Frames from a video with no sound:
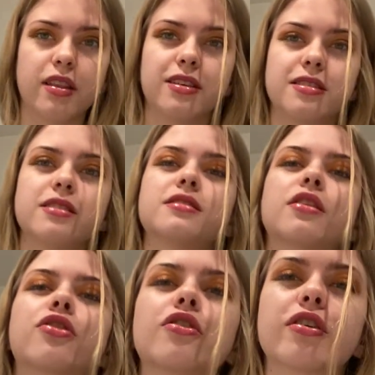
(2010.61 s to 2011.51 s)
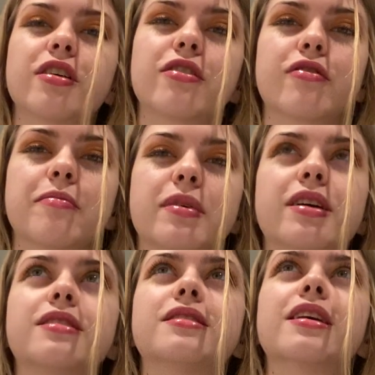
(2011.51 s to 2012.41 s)
This is 33
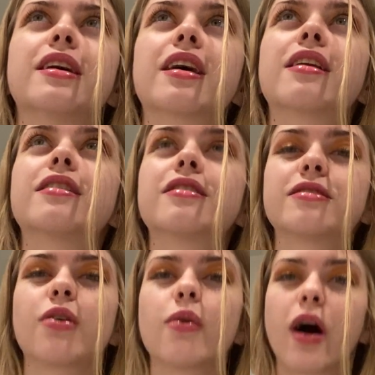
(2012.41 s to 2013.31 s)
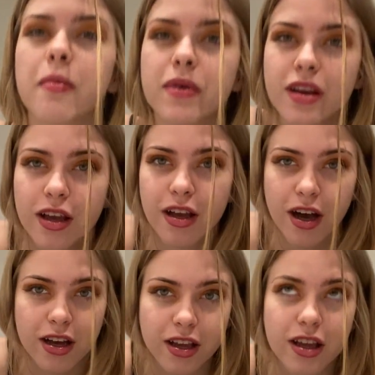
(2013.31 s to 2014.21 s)
minutes in, so I'm gonna
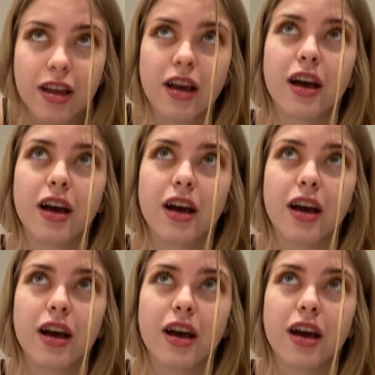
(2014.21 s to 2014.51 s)
cut it.